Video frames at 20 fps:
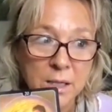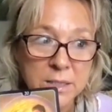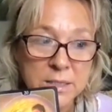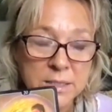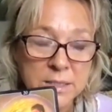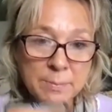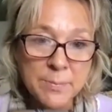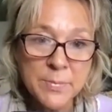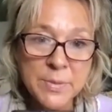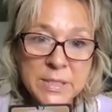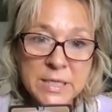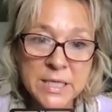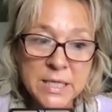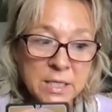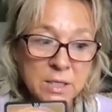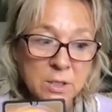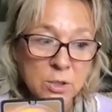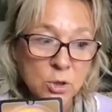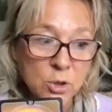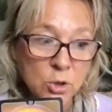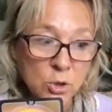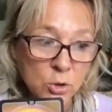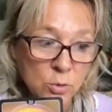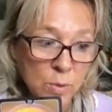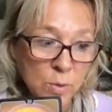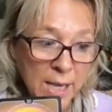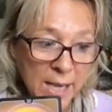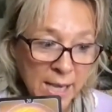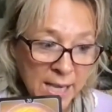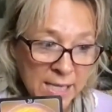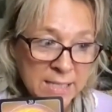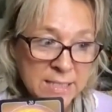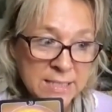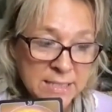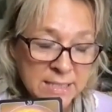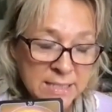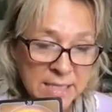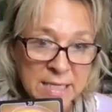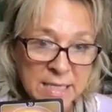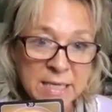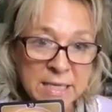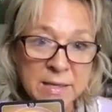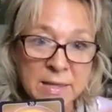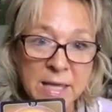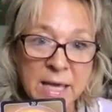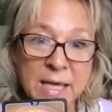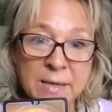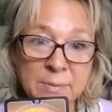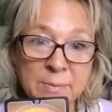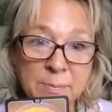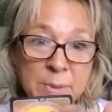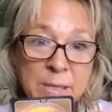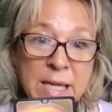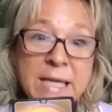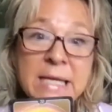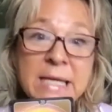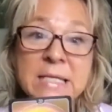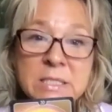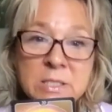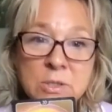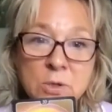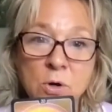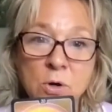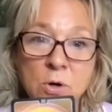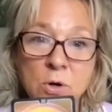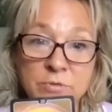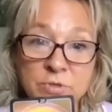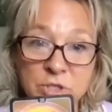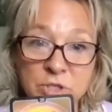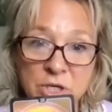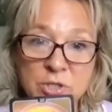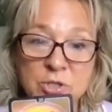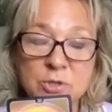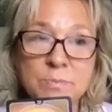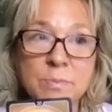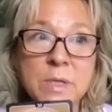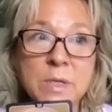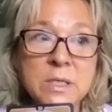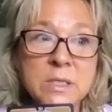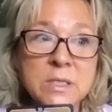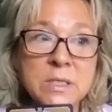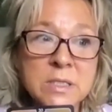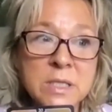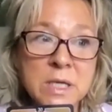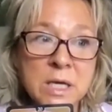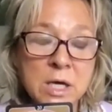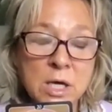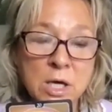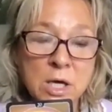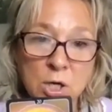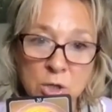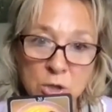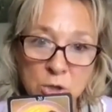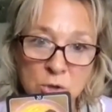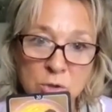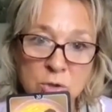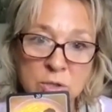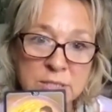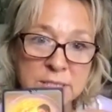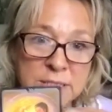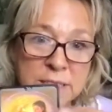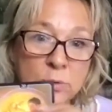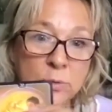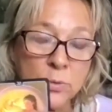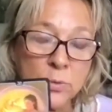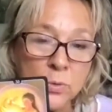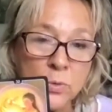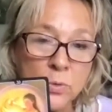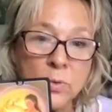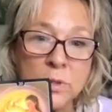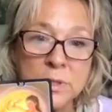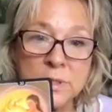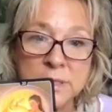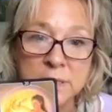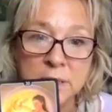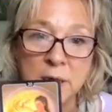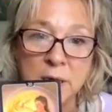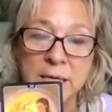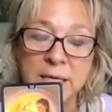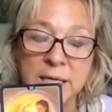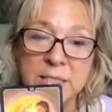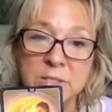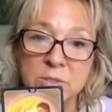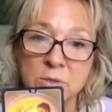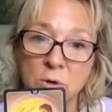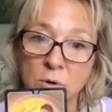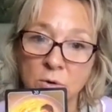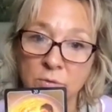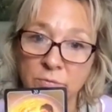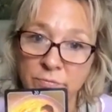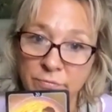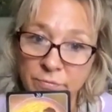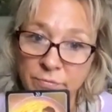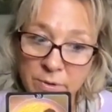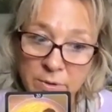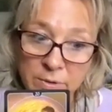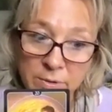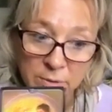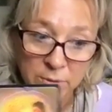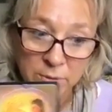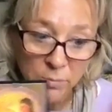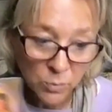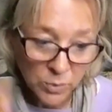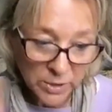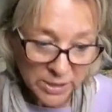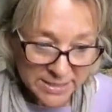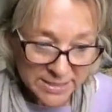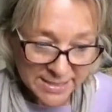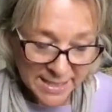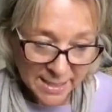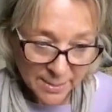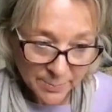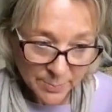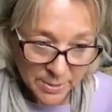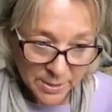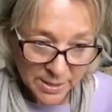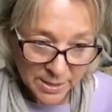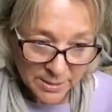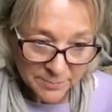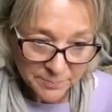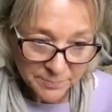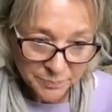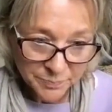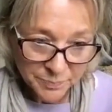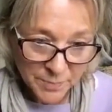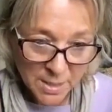Somebody who acts in that place of judgment looks at all sides of what is happening.